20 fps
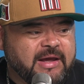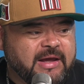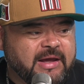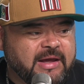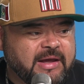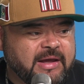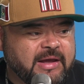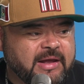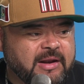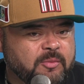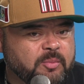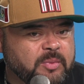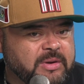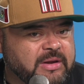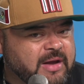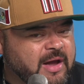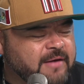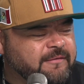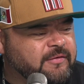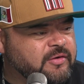And we
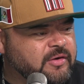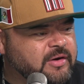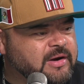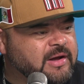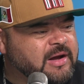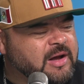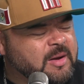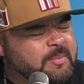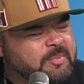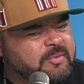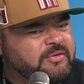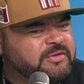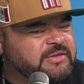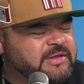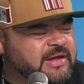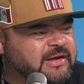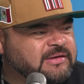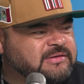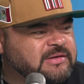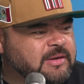have heard a couple of
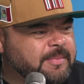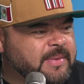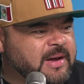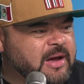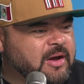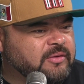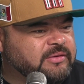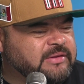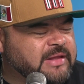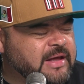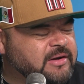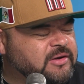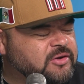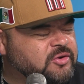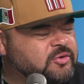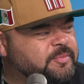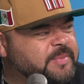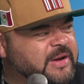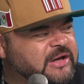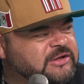things about that
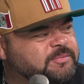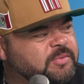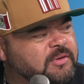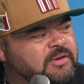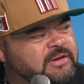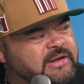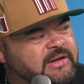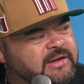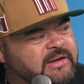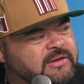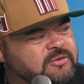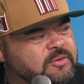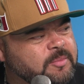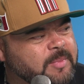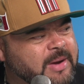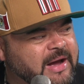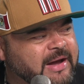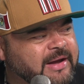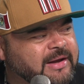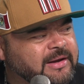new baseball league in
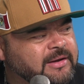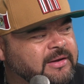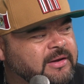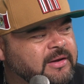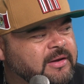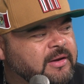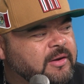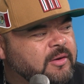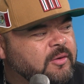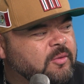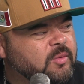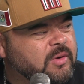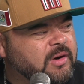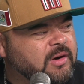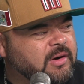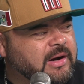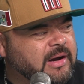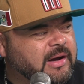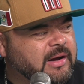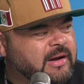Dubai,
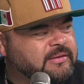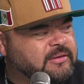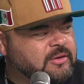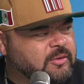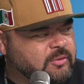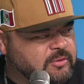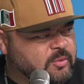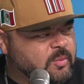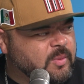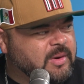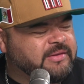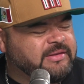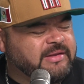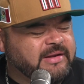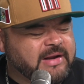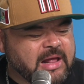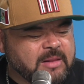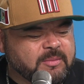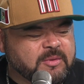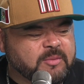where the one that
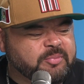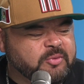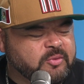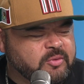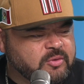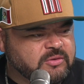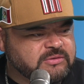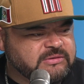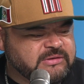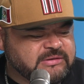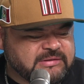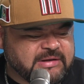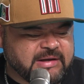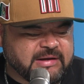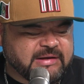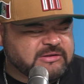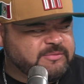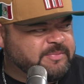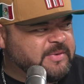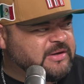Albert Pujols is
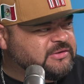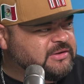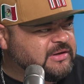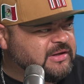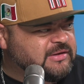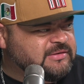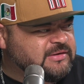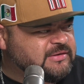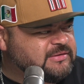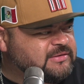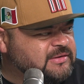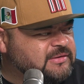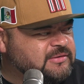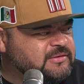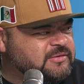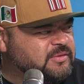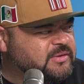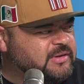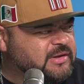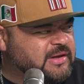like a special assistant
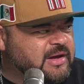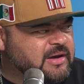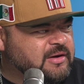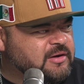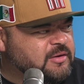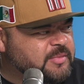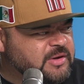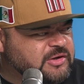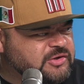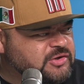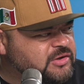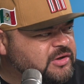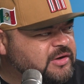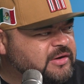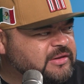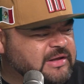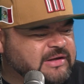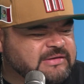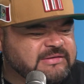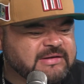to the commissioner
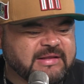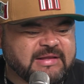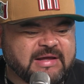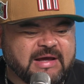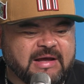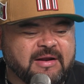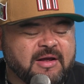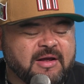and things like that.